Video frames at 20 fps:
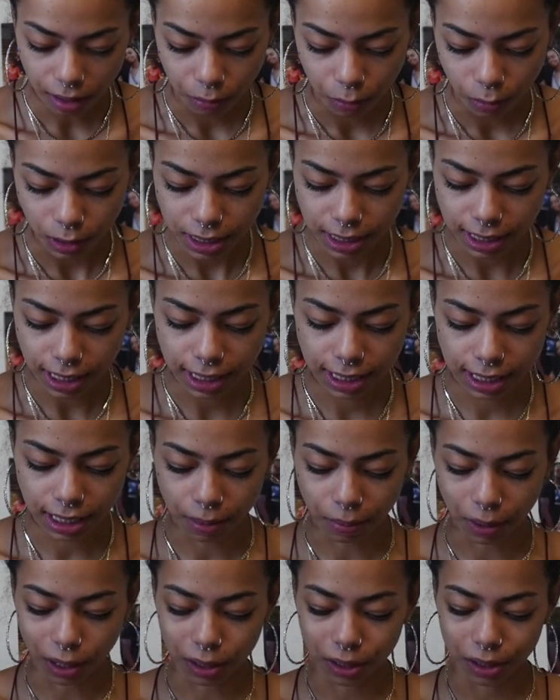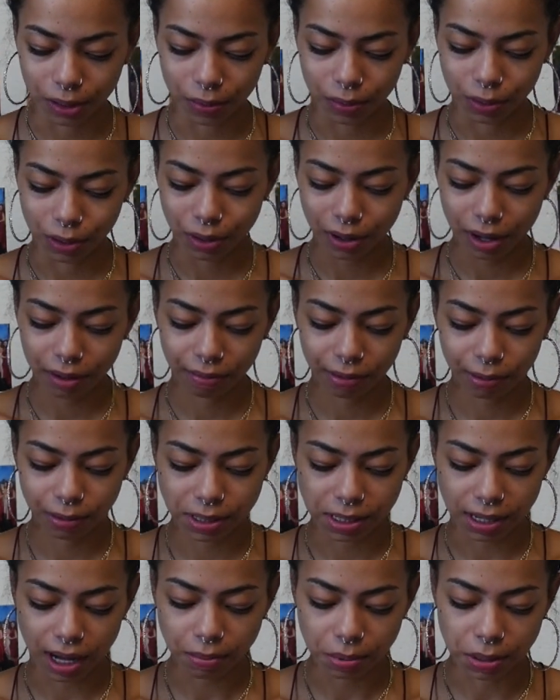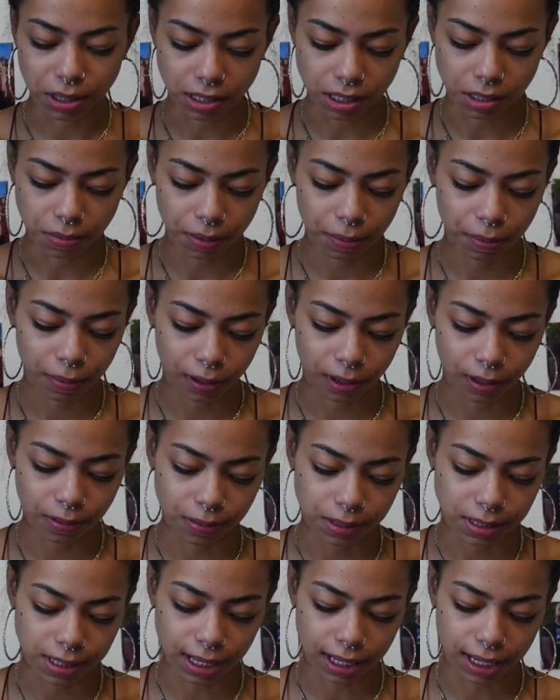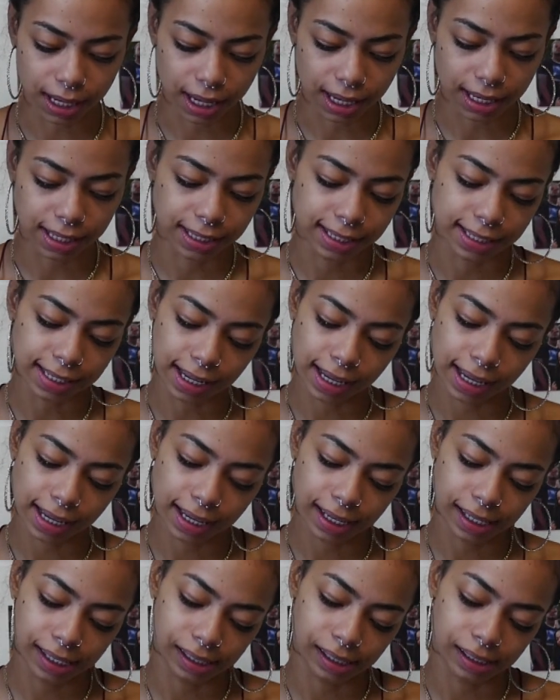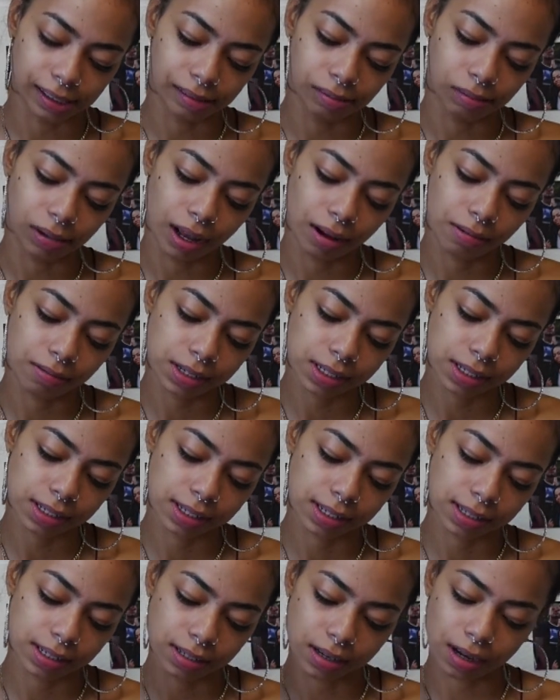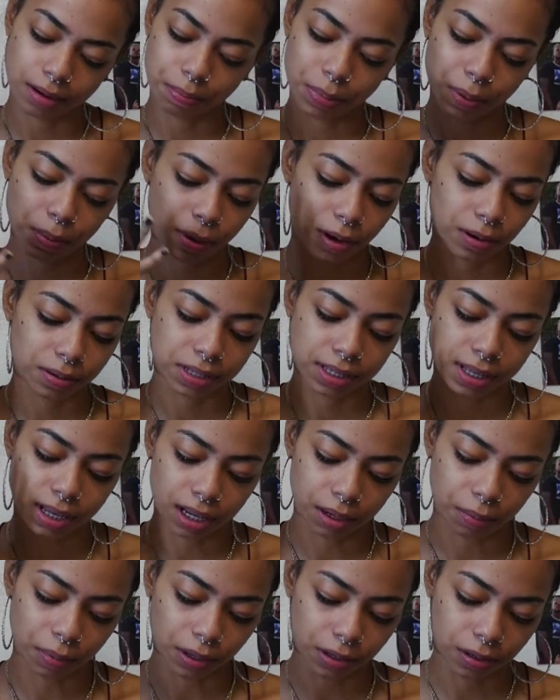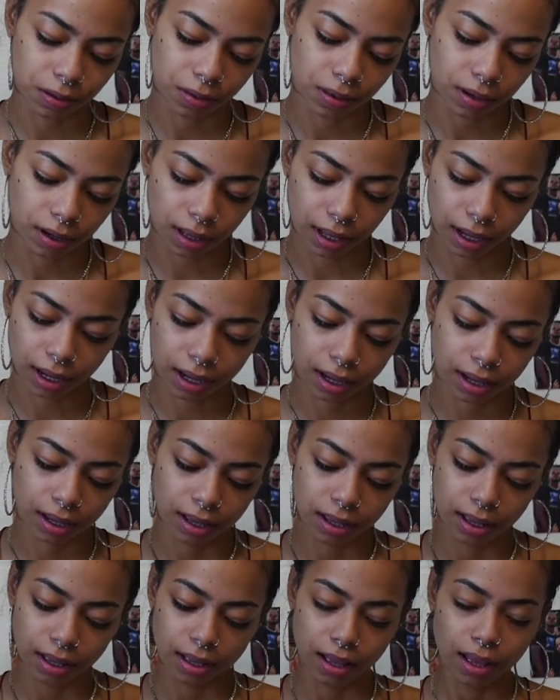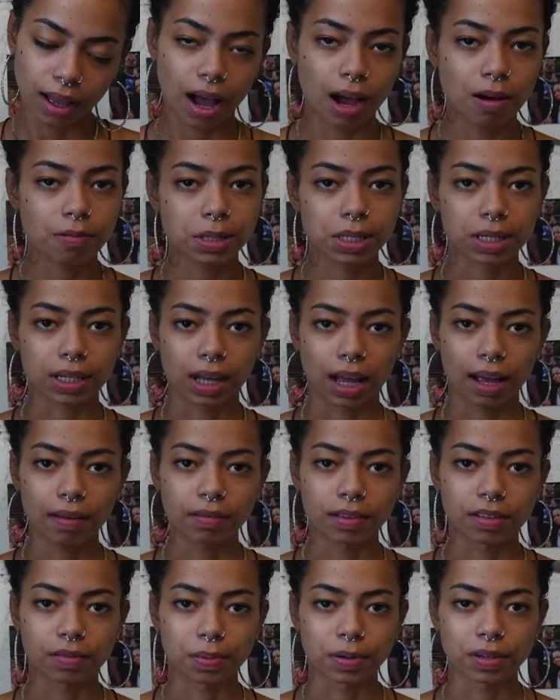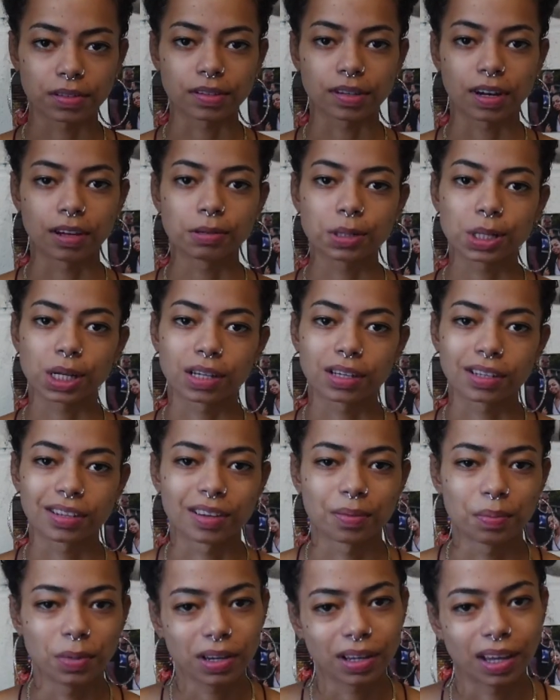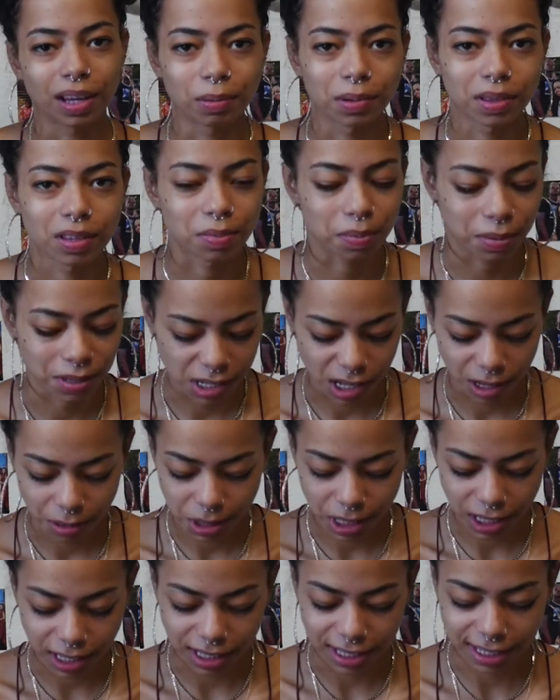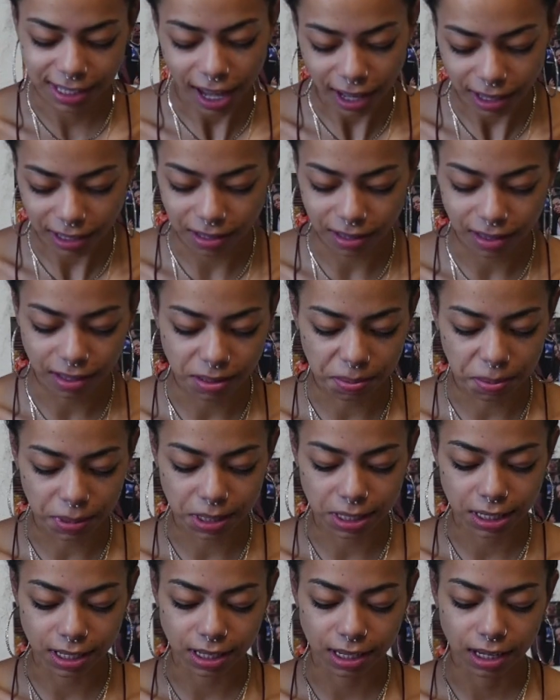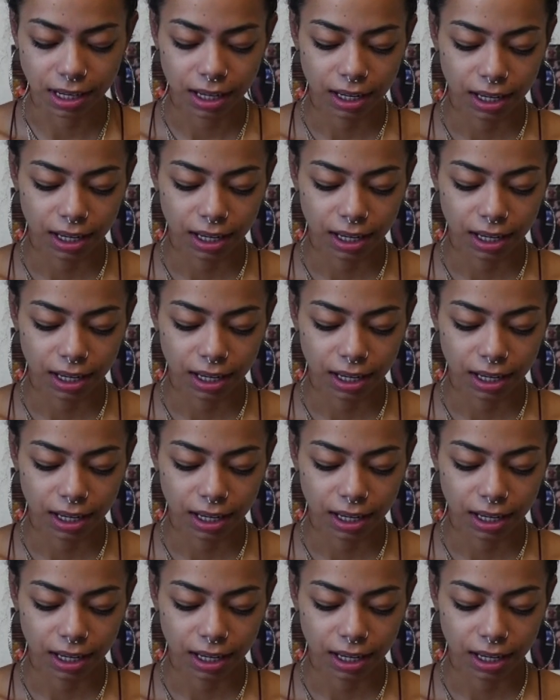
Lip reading: What's sexy about you? You're everyone's options. People are always like, damn, people are always thinking about you. They're like, I wish I could have this person. I wish I could communicate with this person. I wish I could talk to this person.